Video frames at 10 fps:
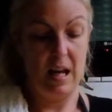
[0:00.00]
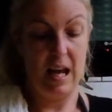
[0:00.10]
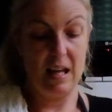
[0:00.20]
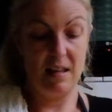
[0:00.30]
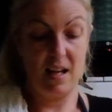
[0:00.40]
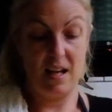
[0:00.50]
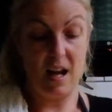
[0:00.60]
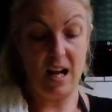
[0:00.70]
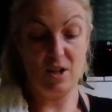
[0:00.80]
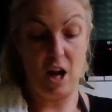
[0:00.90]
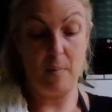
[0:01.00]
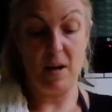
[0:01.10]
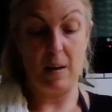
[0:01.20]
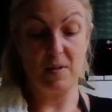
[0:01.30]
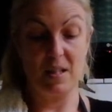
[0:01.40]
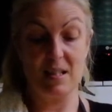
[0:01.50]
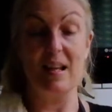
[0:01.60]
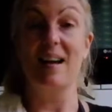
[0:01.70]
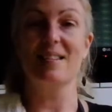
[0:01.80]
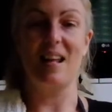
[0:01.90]
And then I chop it up to the
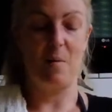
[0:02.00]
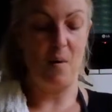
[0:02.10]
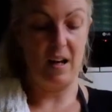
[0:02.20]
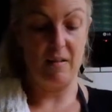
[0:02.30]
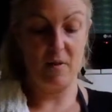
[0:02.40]
size that I want it.